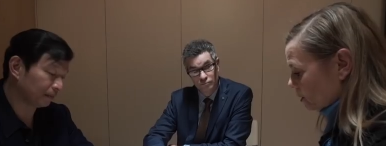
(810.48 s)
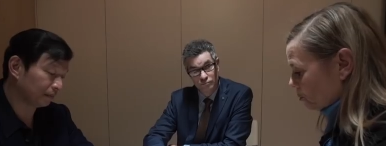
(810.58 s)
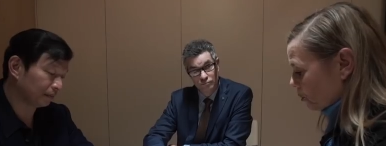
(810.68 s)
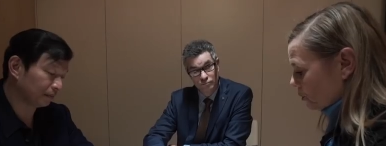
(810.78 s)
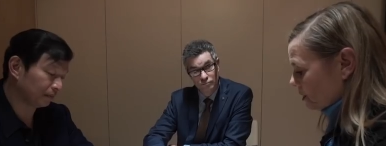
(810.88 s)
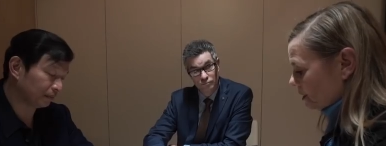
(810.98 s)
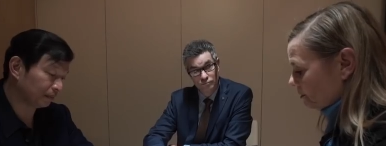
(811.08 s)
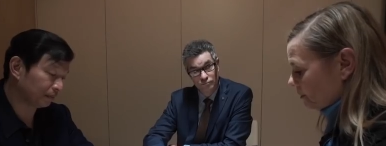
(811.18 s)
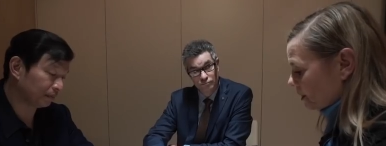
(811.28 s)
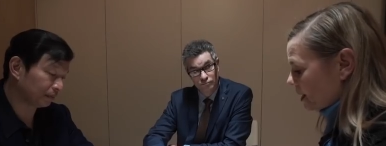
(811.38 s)

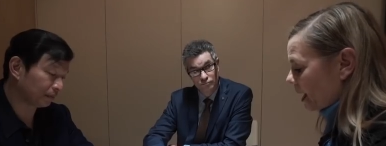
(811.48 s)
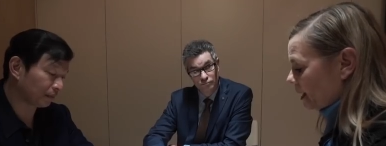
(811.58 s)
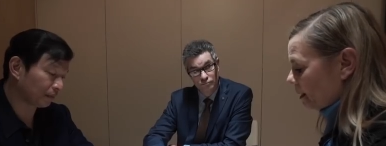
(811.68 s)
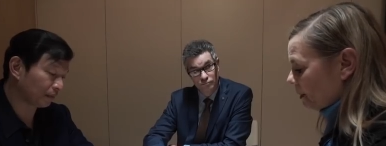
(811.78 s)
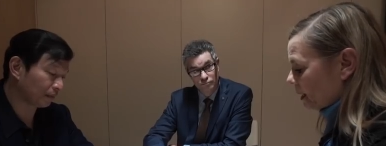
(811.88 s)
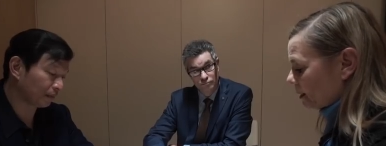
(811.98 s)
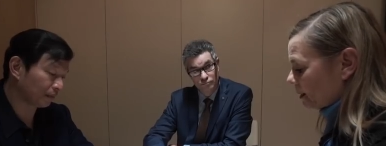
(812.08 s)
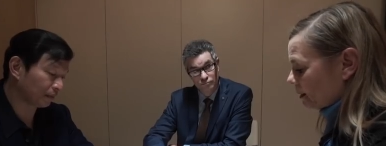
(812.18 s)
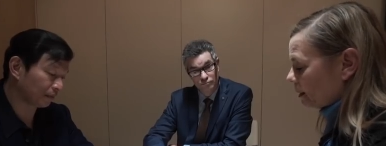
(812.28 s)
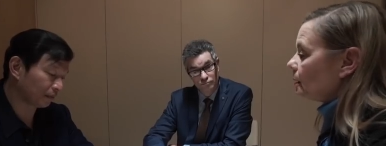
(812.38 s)
Speaker 1: sportive,
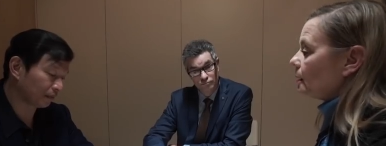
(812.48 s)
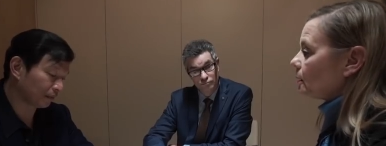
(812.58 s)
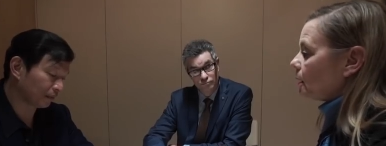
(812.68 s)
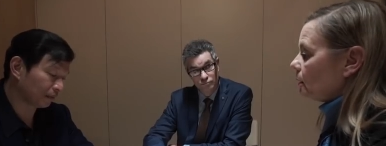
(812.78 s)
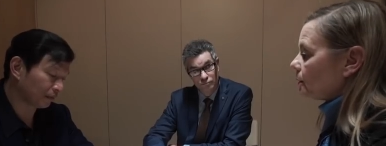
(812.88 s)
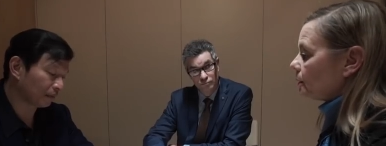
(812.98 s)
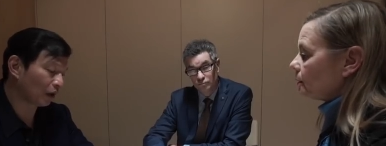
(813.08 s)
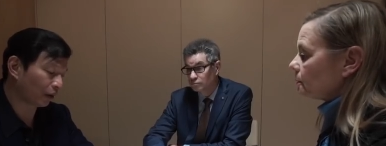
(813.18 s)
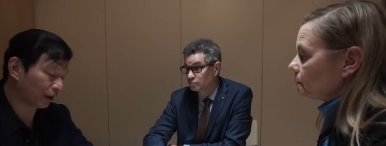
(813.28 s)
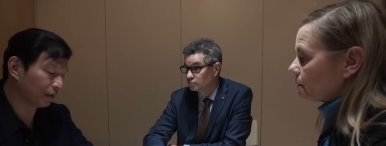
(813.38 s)
dynamic color.
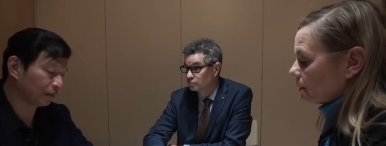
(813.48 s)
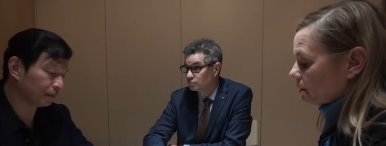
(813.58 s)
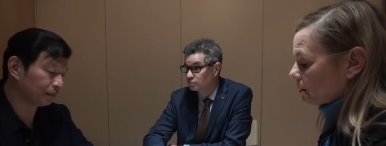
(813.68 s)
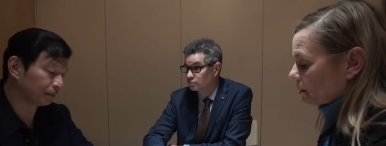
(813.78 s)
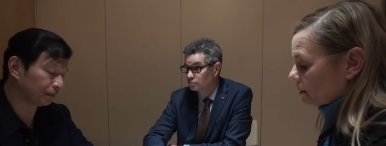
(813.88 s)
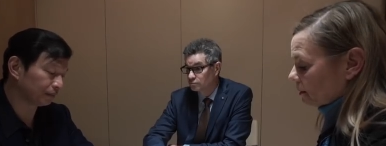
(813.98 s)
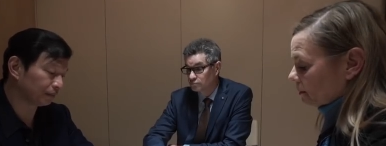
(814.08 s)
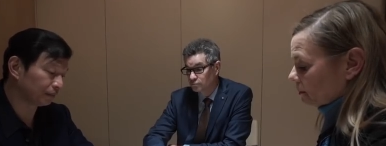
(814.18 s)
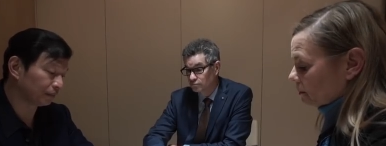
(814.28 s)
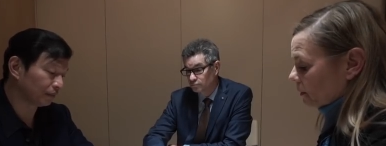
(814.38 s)
Okay.
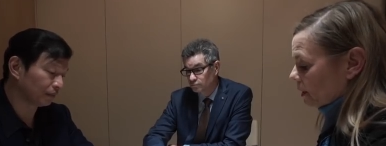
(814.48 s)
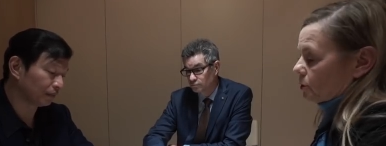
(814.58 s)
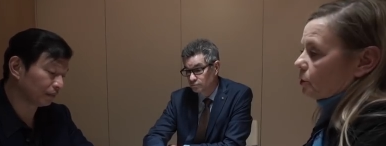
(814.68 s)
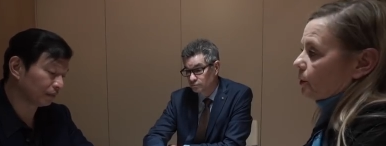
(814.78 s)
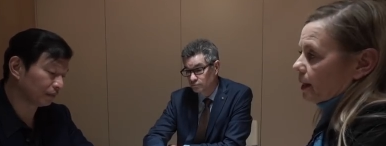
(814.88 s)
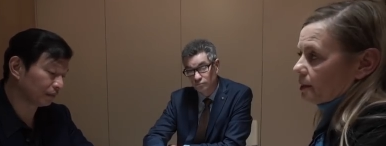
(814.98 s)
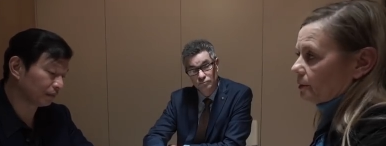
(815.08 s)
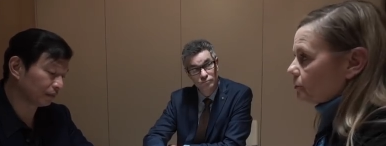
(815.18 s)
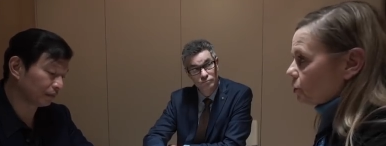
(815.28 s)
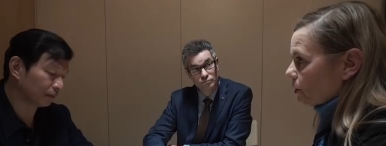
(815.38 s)
It's a
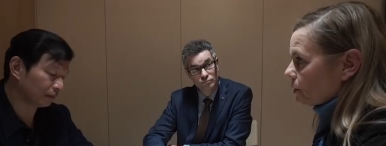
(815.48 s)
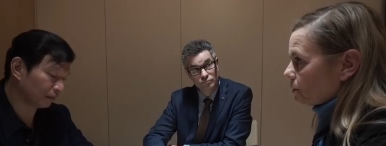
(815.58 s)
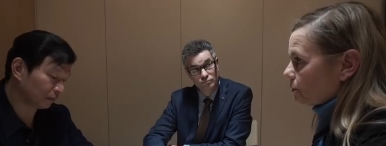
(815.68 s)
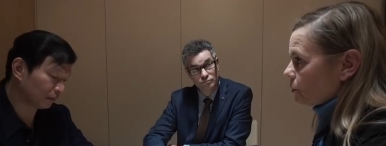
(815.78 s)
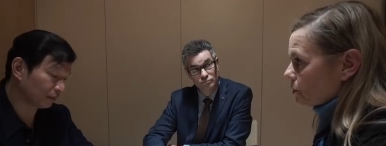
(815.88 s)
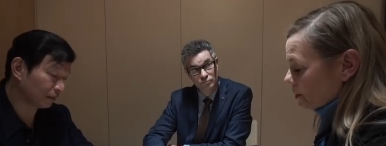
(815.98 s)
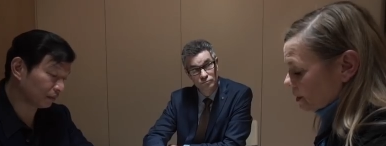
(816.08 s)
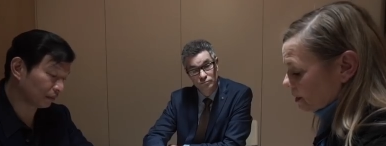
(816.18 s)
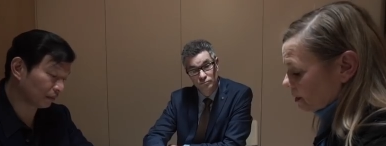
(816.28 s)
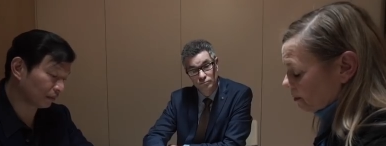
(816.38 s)
creative choice, of
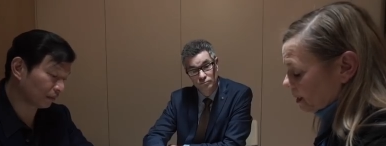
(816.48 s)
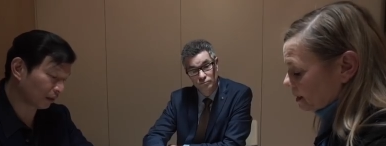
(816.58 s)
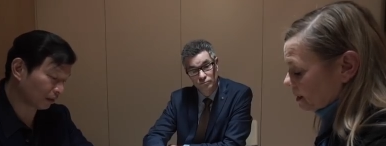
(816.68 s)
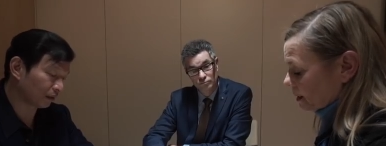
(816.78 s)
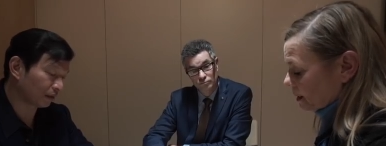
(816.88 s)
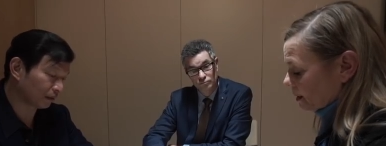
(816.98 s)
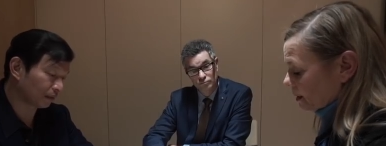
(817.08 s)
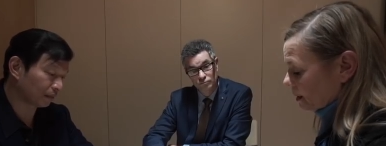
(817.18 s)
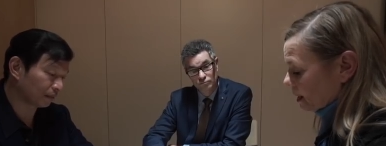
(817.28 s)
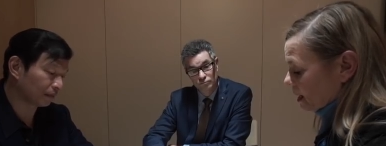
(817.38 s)
course, but
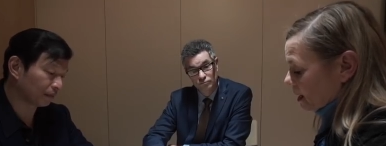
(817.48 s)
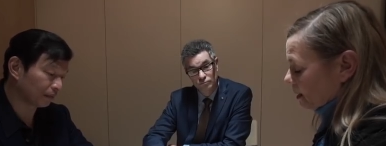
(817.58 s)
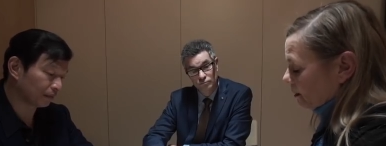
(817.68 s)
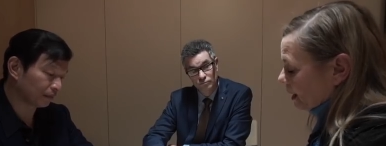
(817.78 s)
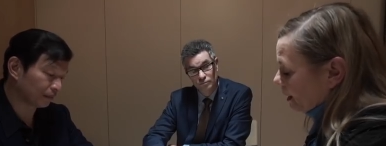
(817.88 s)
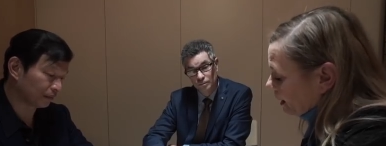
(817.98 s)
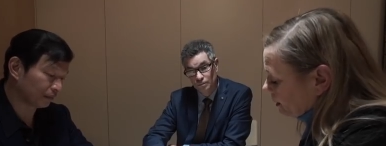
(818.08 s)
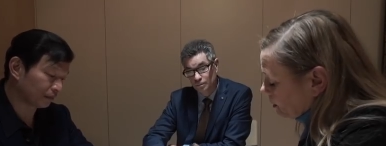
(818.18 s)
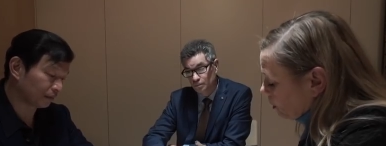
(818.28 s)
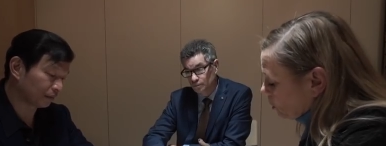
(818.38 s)
uh,
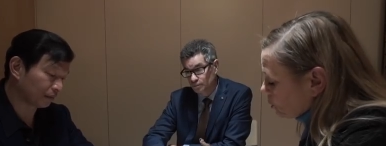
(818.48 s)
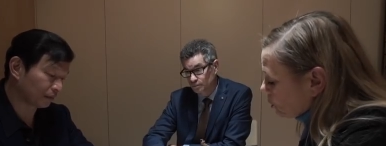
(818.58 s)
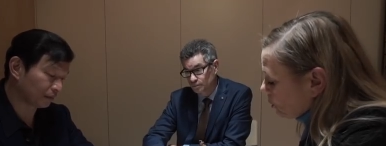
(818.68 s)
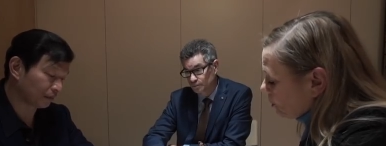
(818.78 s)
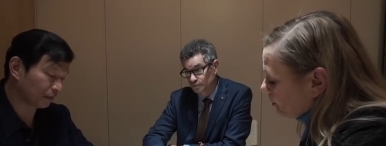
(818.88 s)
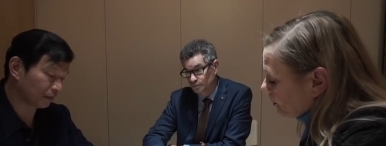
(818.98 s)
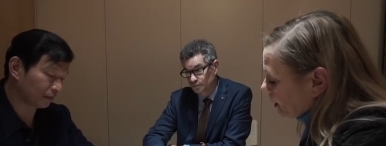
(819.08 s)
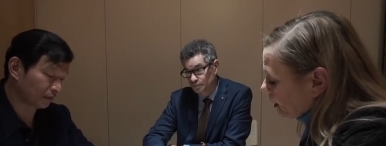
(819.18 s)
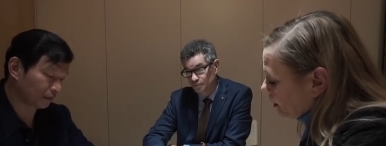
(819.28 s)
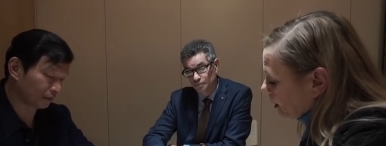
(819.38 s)
and also
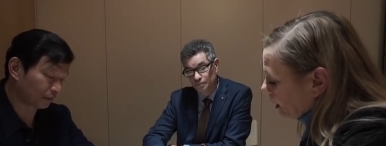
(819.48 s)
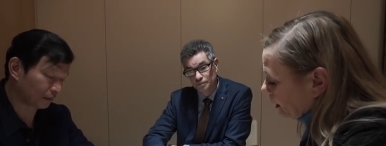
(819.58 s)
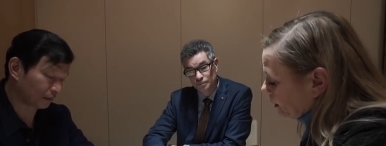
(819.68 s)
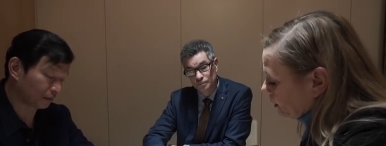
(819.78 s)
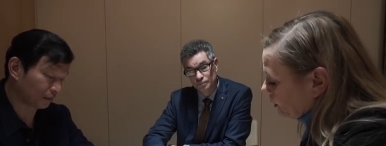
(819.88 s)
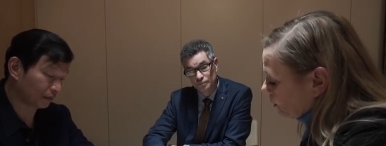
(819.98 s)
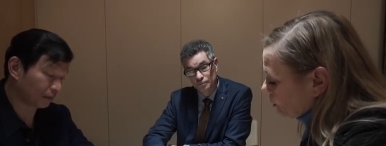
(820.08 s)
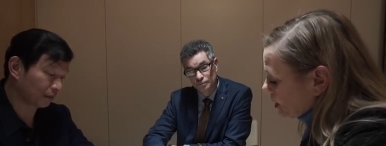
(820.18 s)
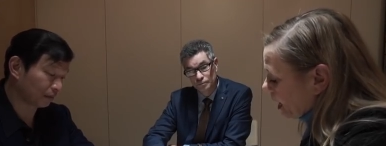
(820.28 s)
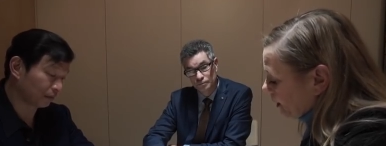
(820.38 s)
in on the
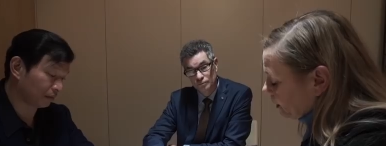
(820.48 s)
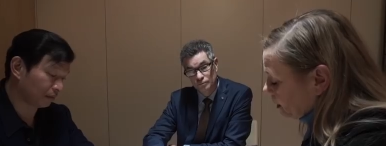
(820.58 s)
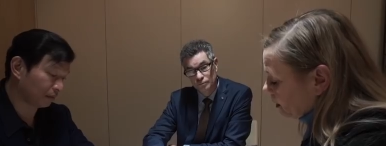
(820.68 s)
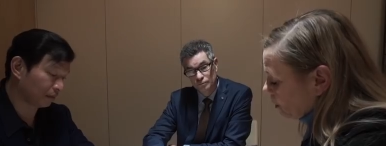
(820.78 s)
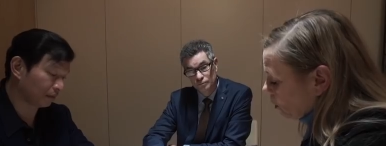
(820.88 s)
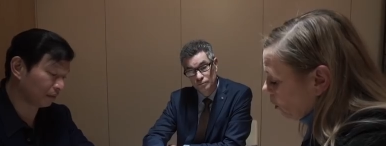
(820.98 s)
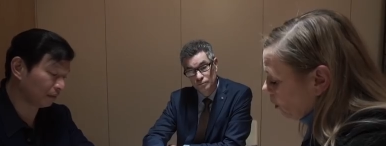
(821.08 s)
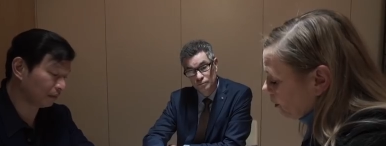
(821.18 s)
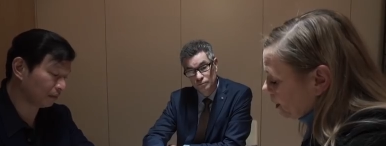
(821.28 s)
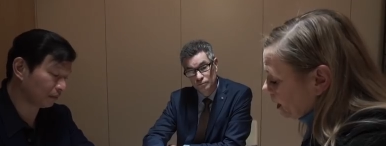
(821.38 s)
dial mm -hmm.
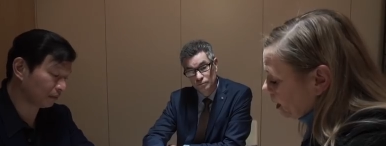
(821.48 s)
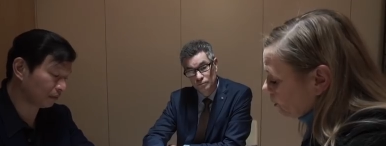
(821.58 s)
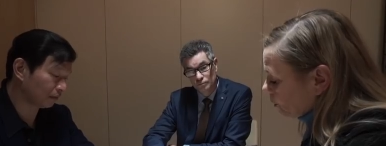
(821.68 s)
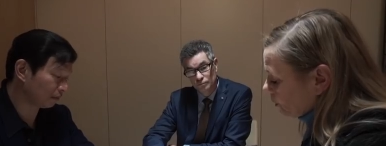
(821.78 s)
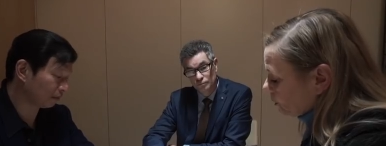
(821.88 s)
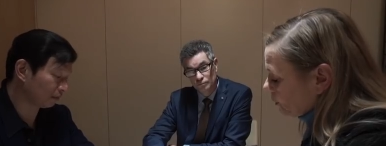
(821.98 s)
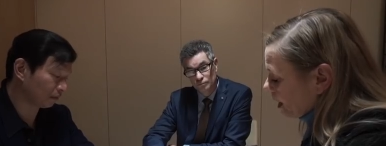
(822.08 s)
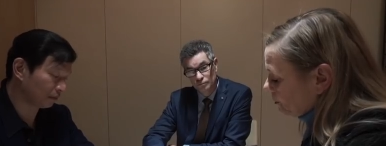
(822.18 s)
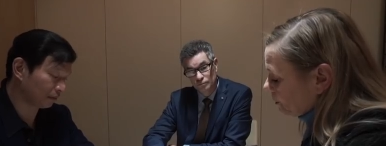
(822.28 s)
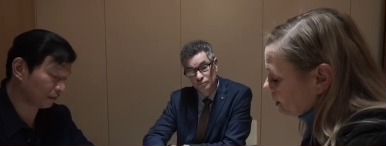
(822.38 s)
all the
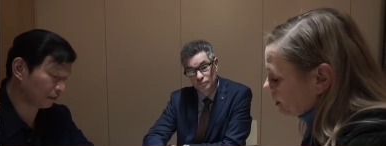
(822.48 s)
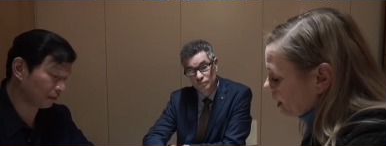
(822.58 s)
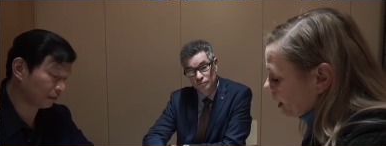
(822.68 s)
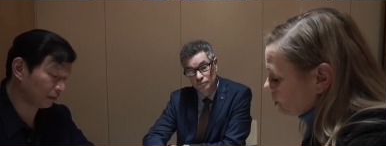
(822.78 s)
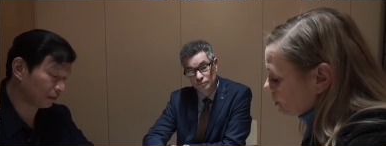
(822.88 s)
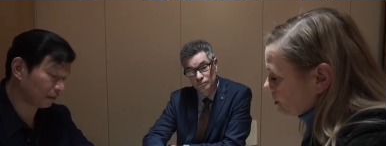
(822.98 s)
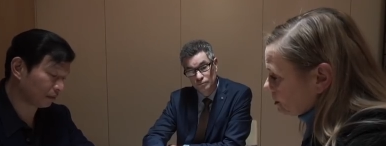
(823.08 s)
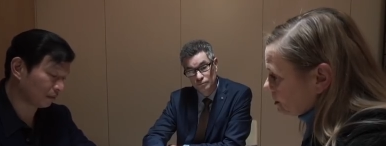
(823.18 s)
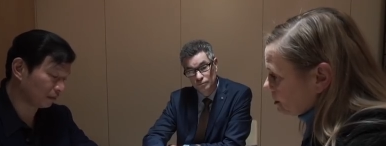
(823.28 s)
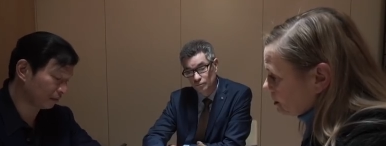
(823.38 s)
chronograph
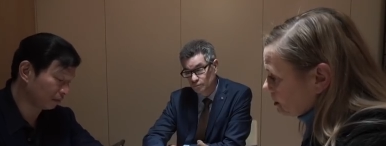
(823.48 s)
indications,